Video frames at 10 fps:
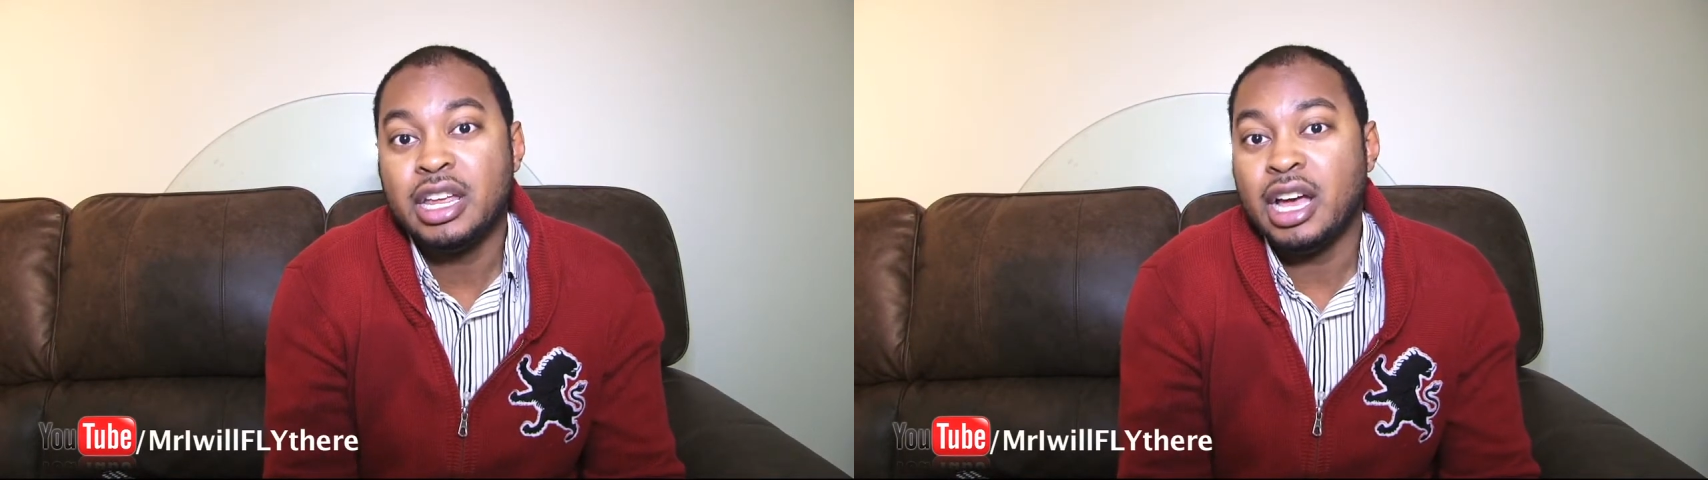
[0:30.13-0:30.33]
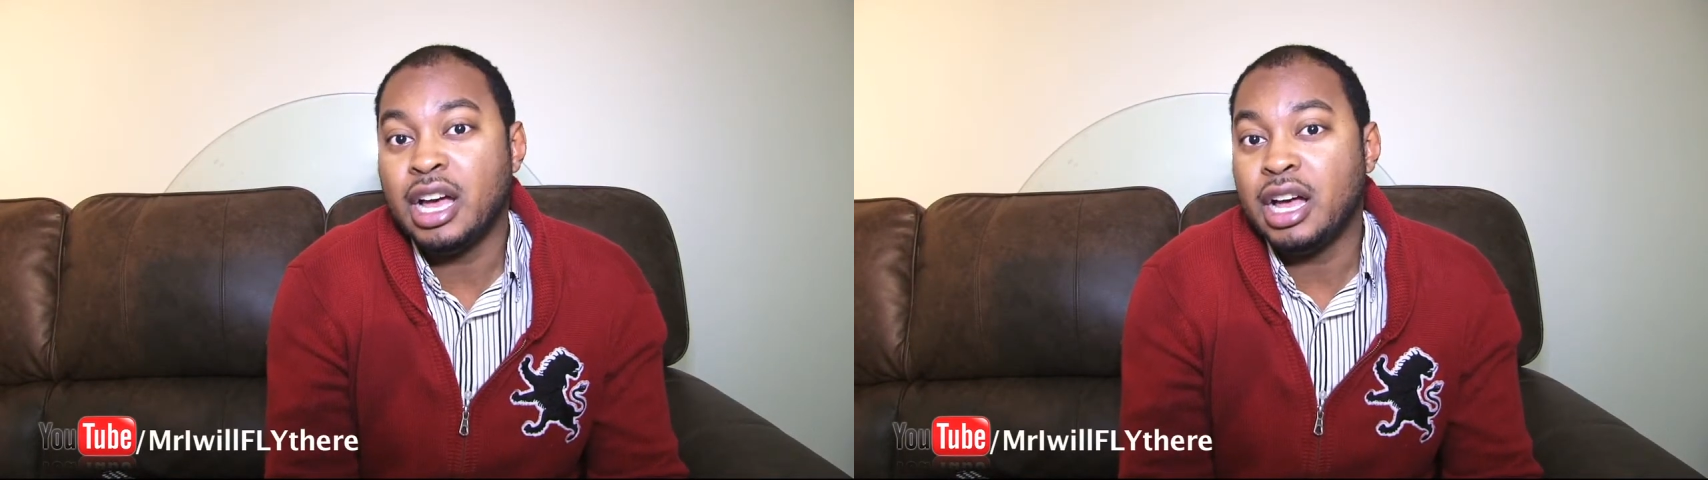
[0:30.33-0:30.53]

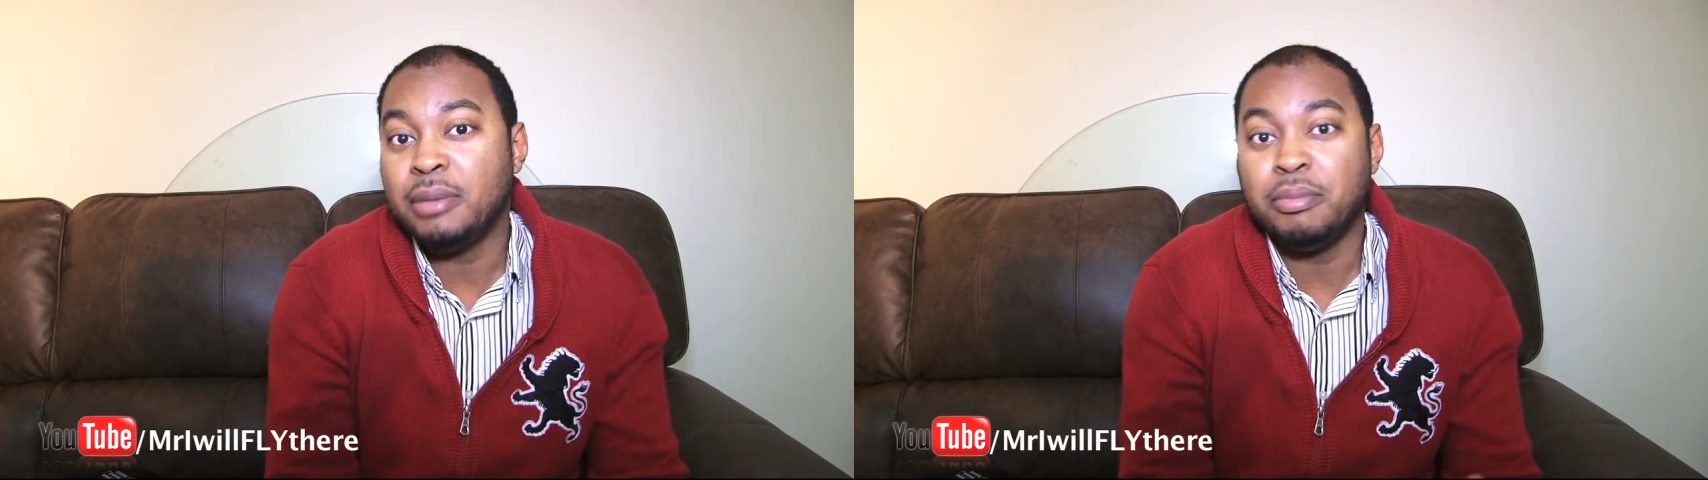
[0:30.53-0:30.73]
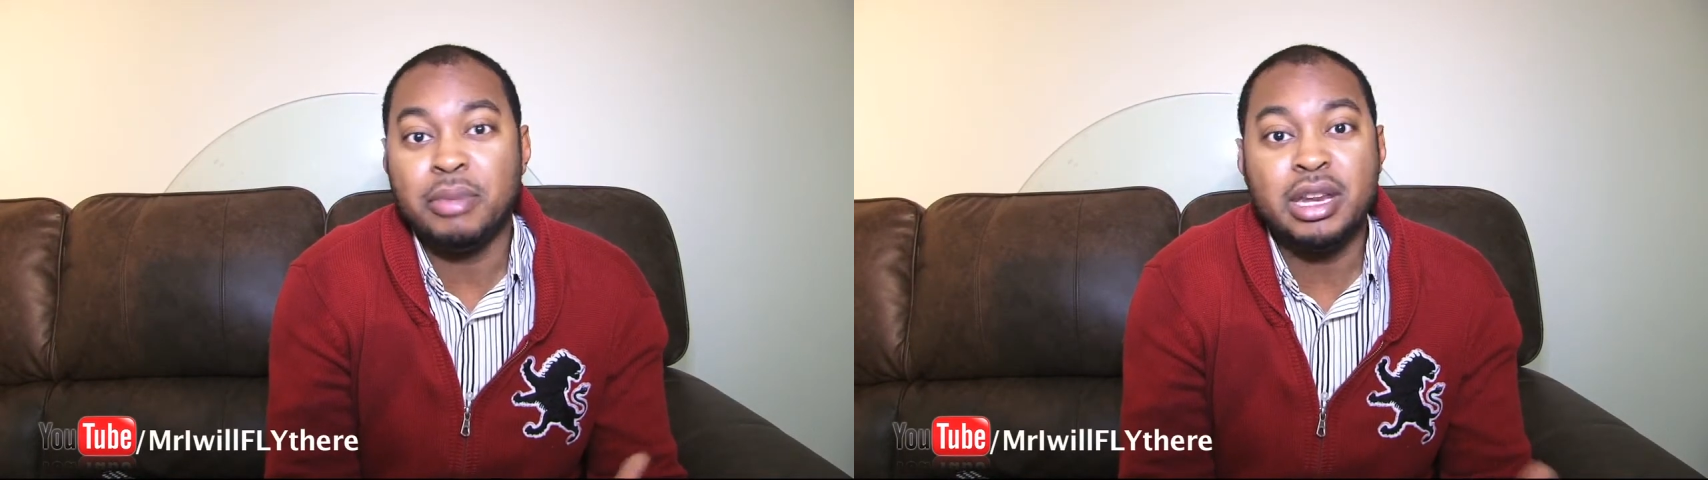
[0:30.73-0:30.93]

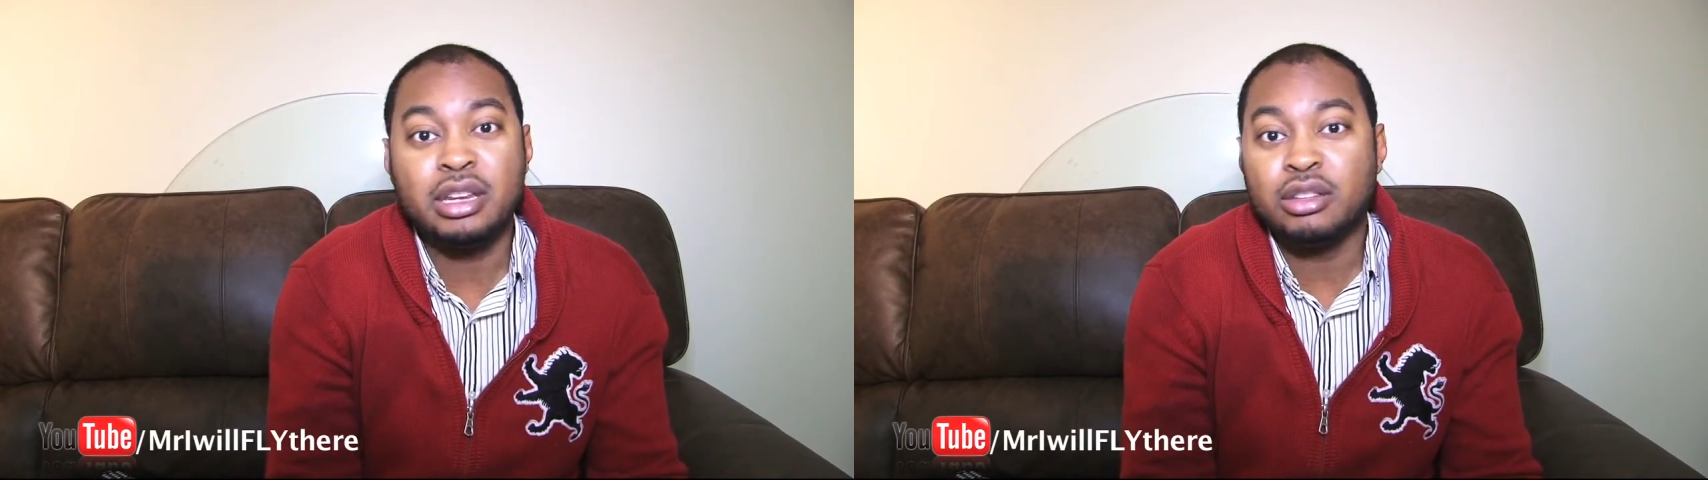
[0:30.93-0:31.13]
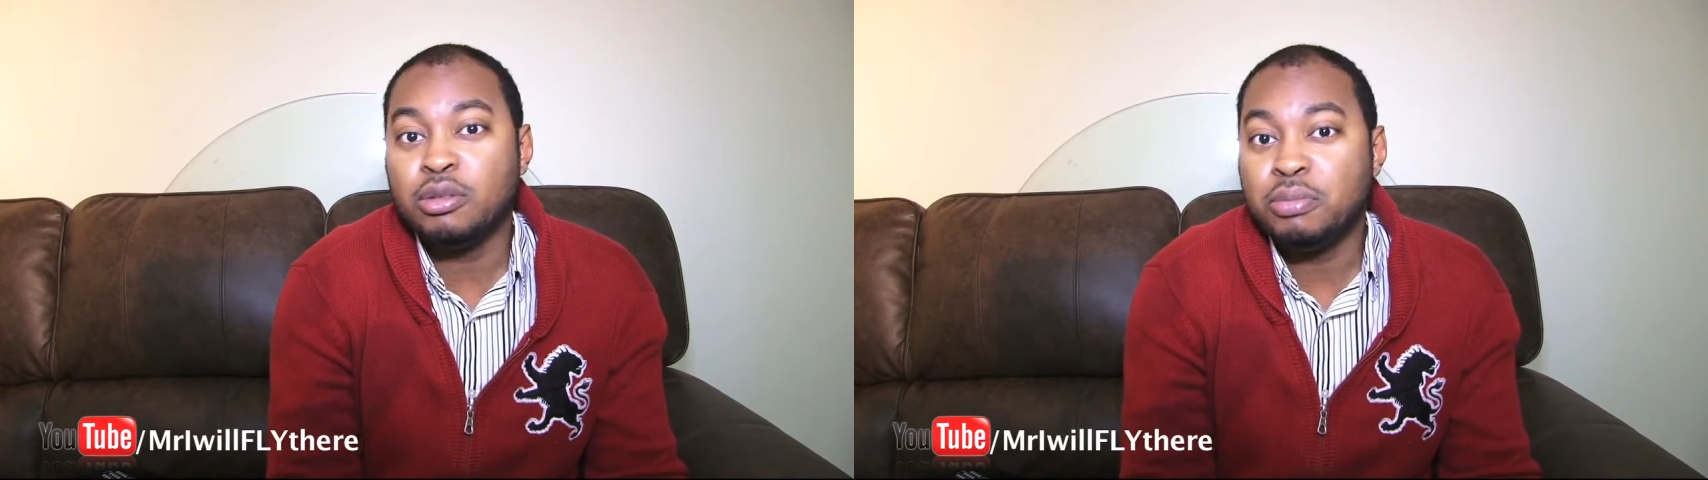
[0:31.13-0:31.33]
Um,
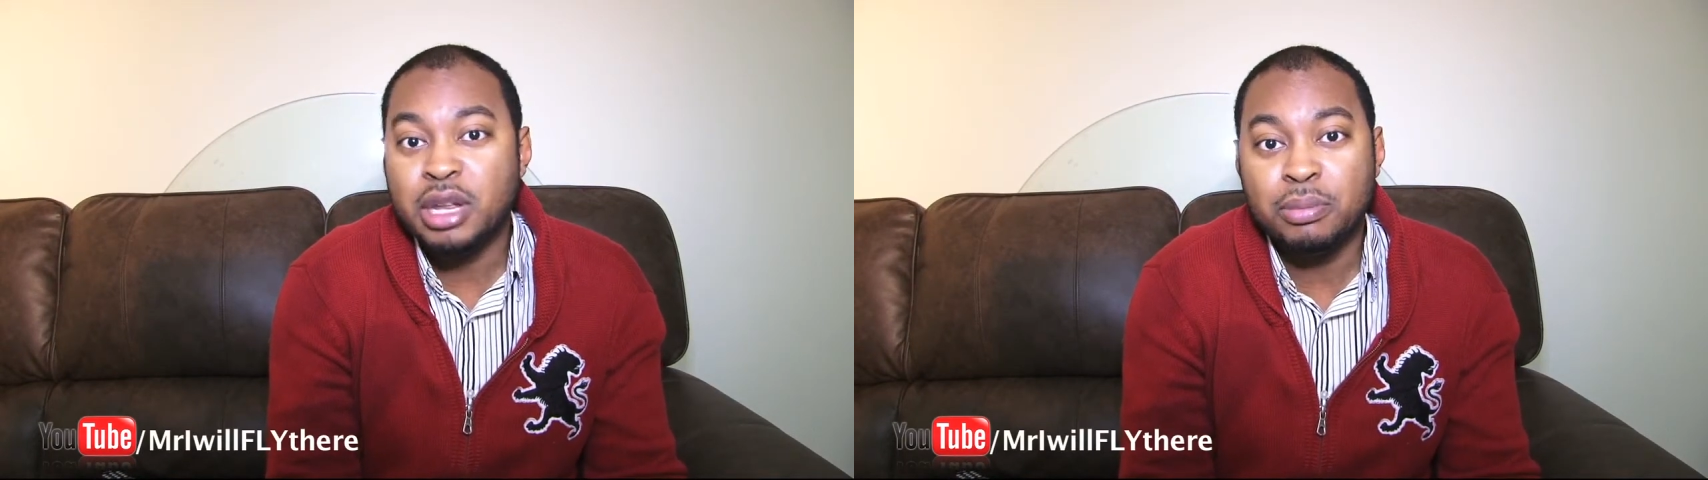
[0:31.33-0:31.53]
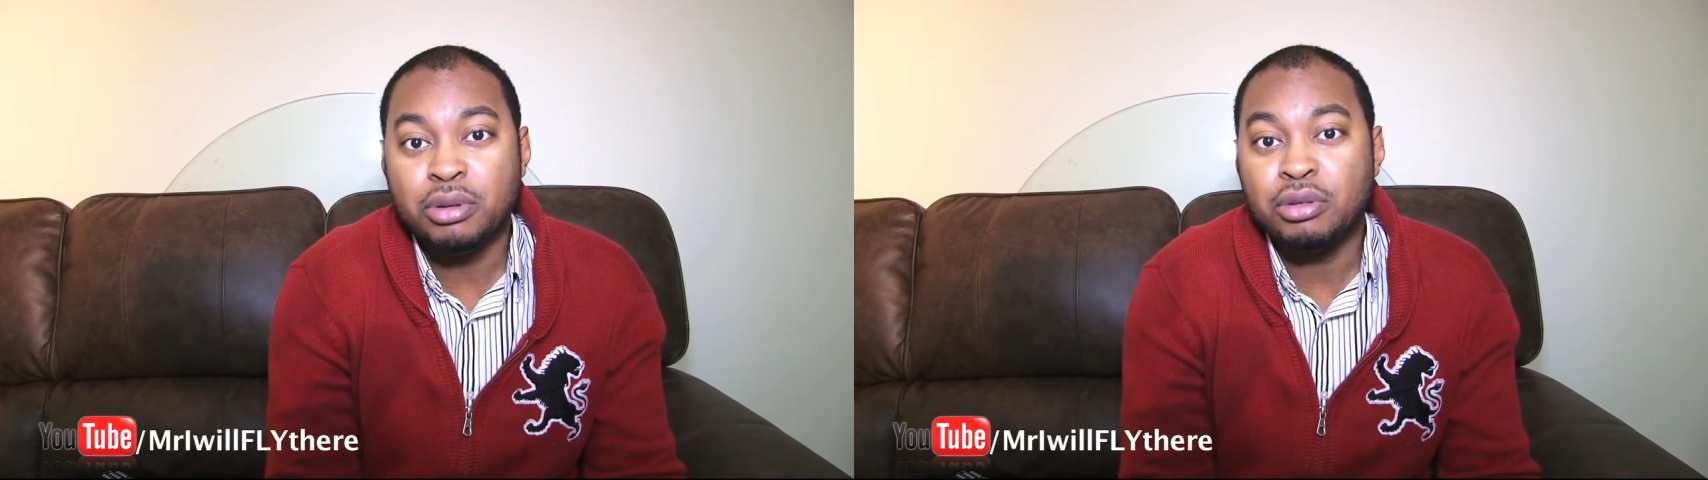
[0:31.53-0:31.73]
meeting new
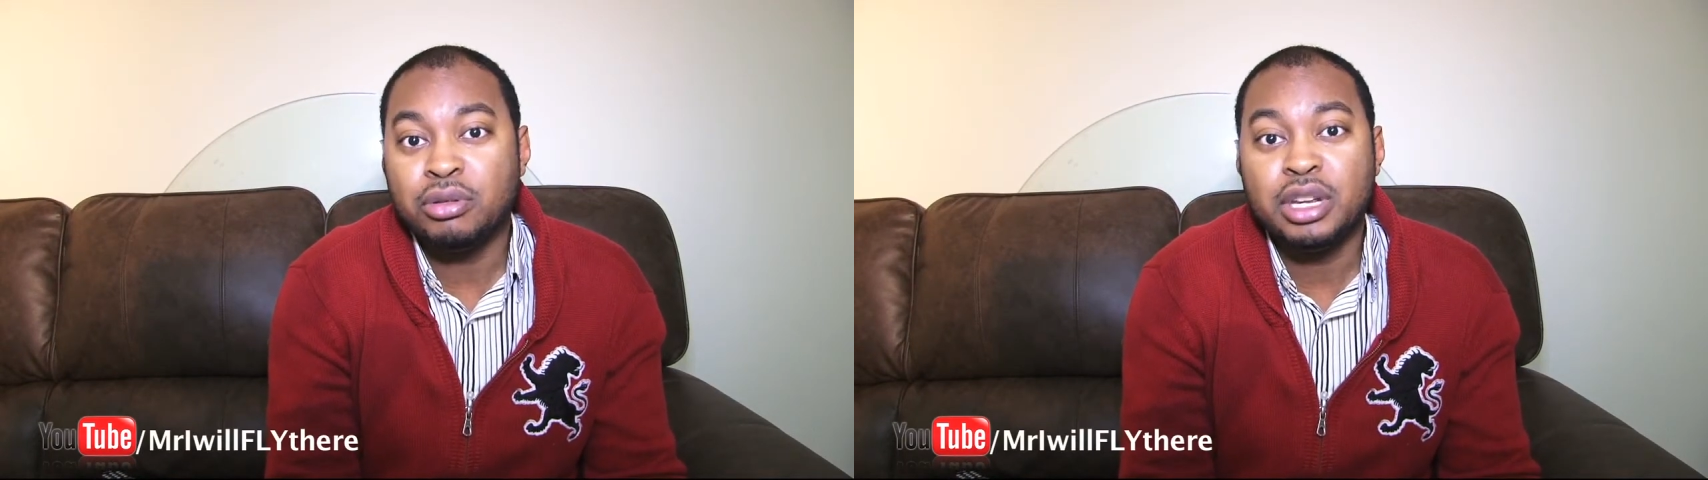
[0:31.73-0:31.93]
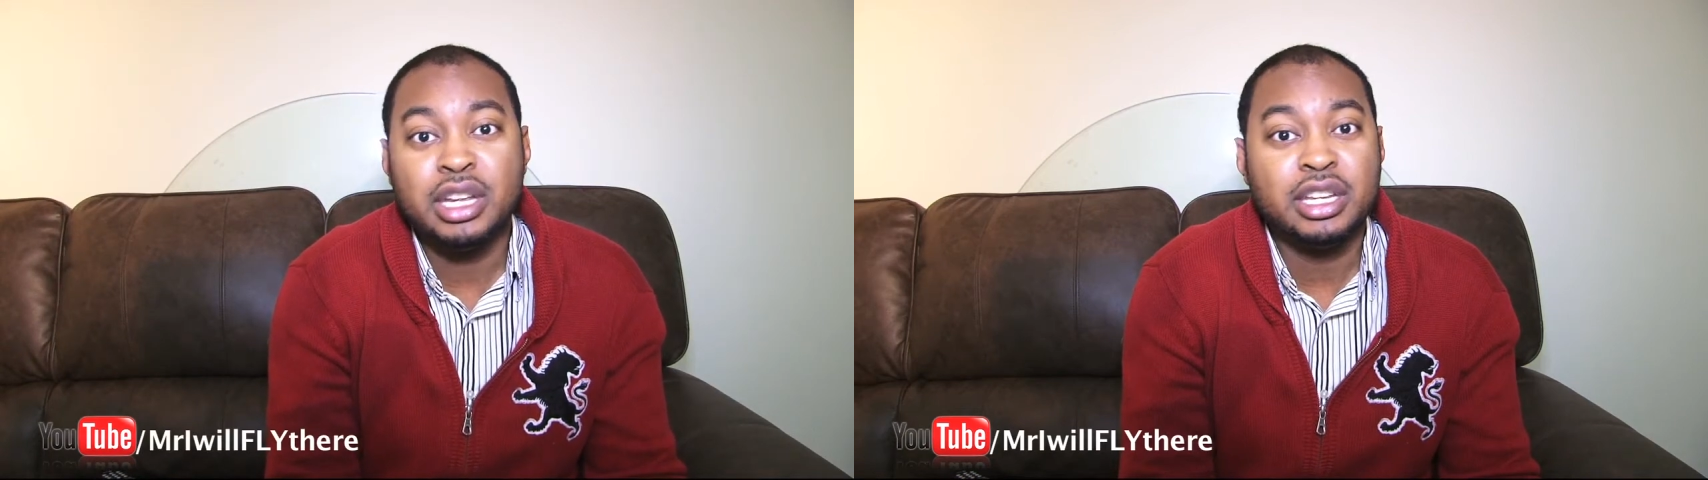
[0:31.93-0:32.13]
people,